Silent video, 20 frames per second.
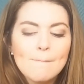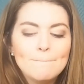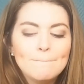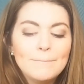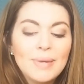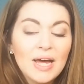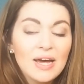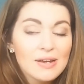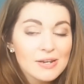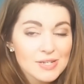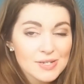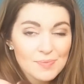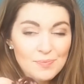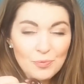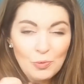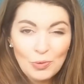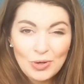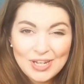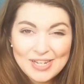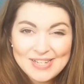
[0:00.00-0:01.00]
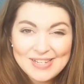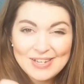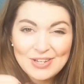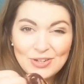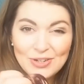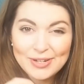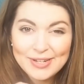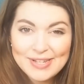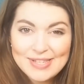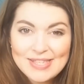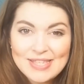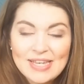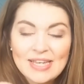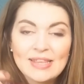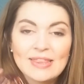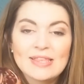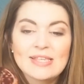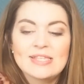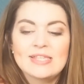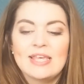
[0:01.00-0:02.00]
But what I couldn't see
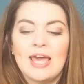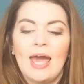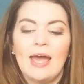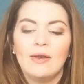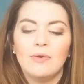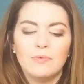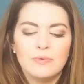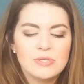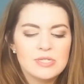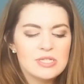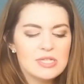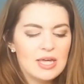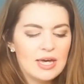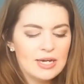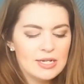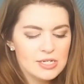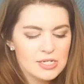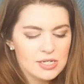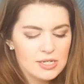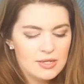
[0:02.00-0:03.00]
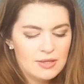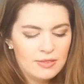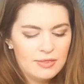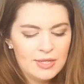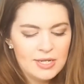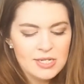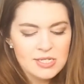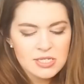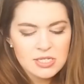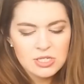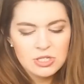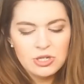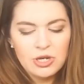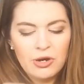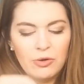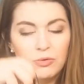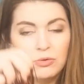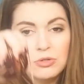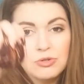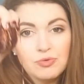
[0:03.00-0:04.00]
in the skein was that this
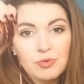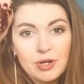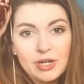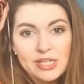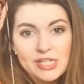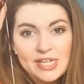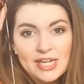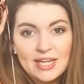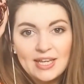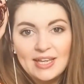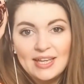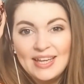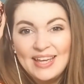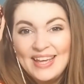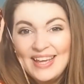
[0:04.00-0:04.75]
gold right here,